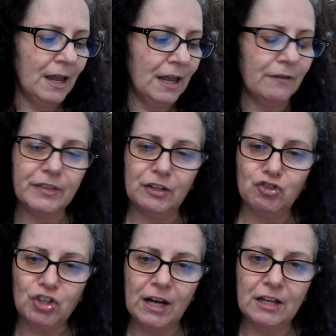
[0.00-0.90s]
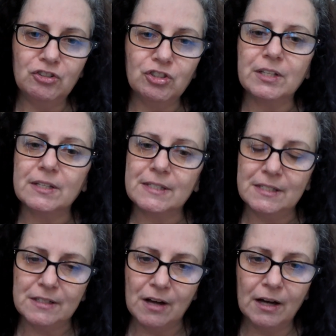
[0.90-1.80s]
If the judge does
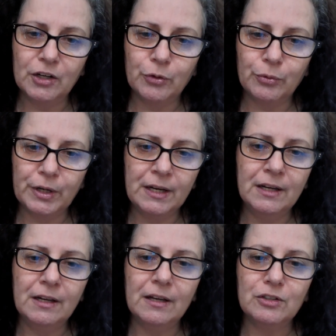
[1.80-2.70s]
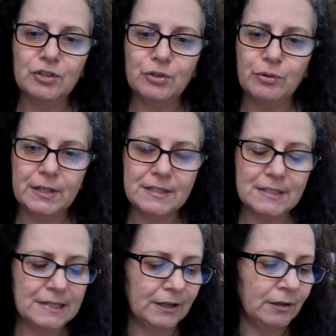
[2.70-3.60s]
not agree to this
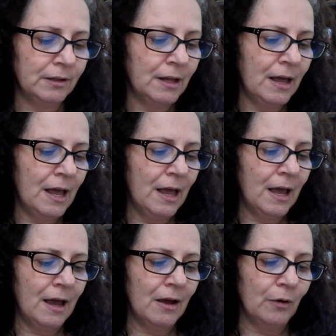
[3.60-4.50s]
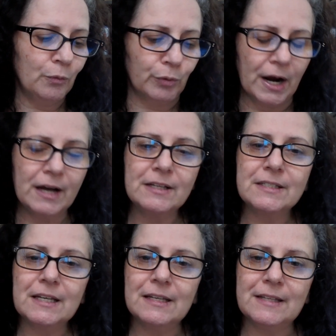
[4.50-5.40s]
deal,
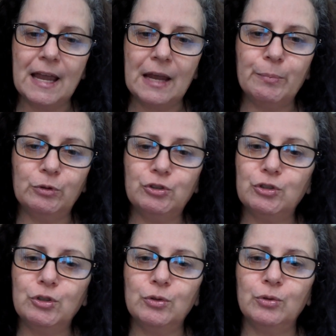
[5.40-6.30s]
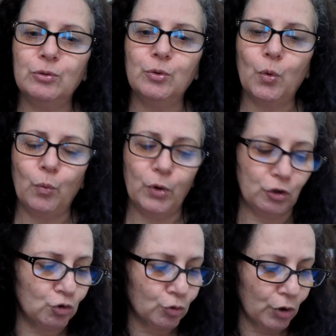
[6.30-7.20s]
Ruggs is able to
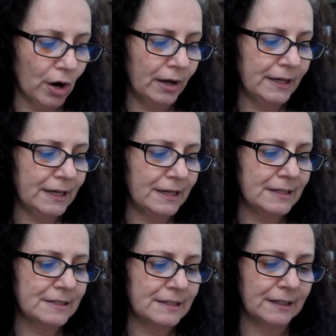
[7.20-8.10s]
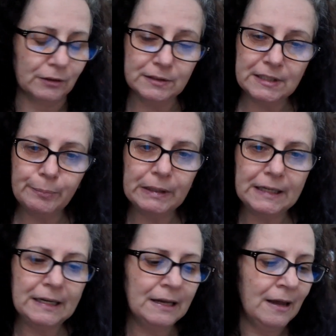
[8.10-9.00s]
withdraw his guilty
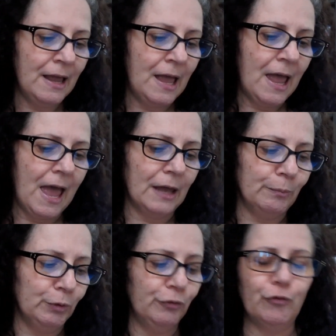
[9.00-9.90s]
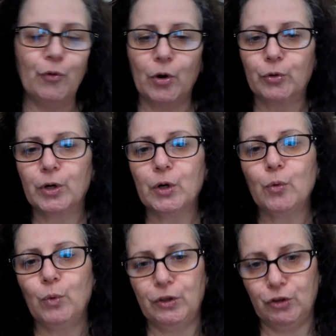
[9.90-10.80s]
plea and move forward
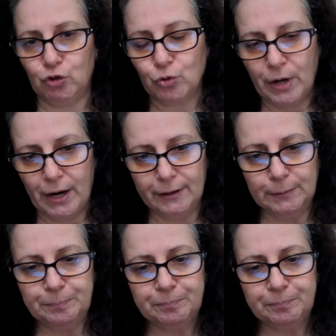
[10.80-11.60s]
with the trial.